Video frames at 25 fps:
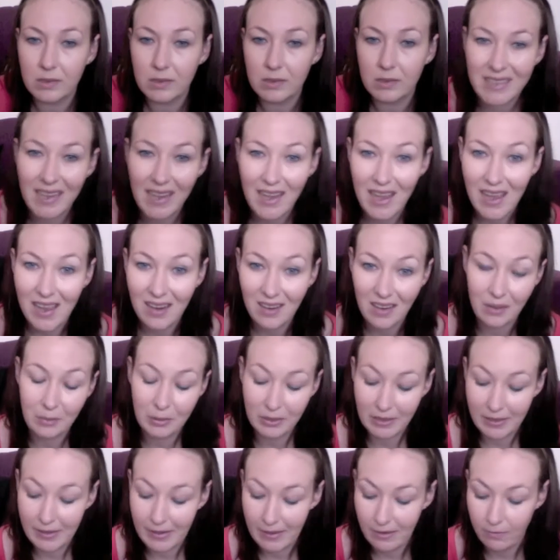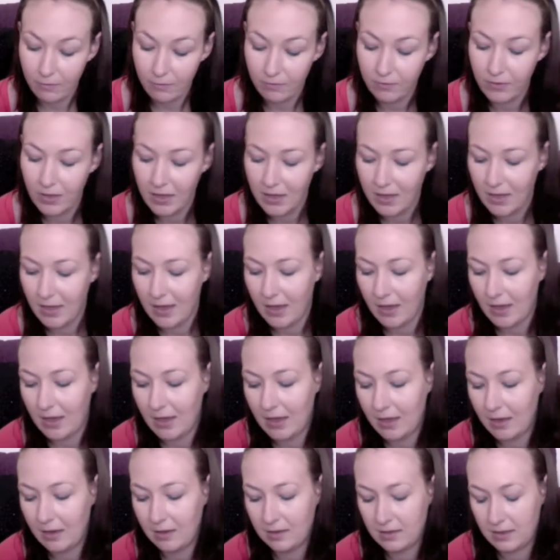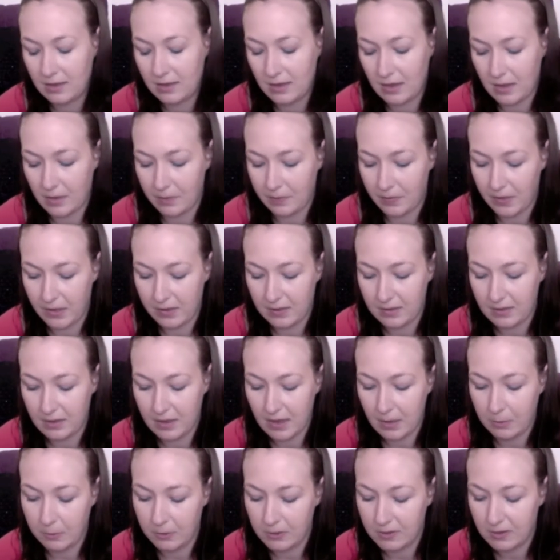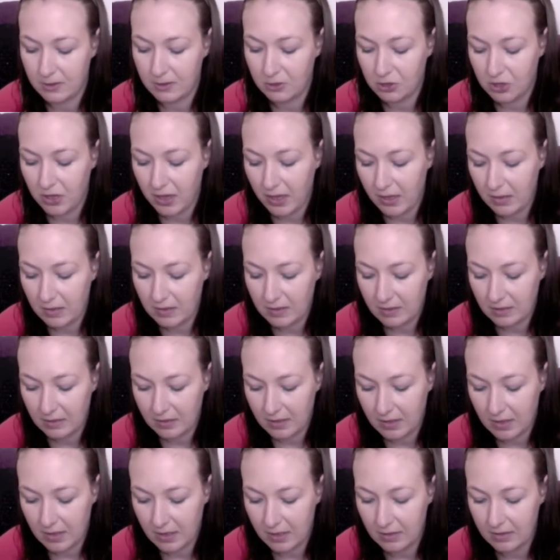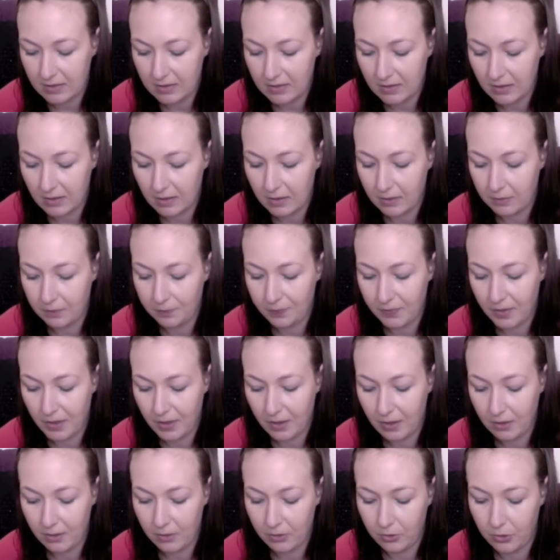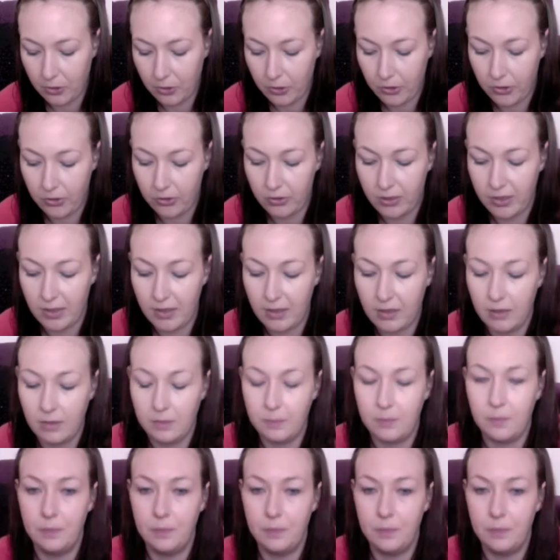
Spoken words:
Tan, I believe, and as the name would suggest, it is a nudie,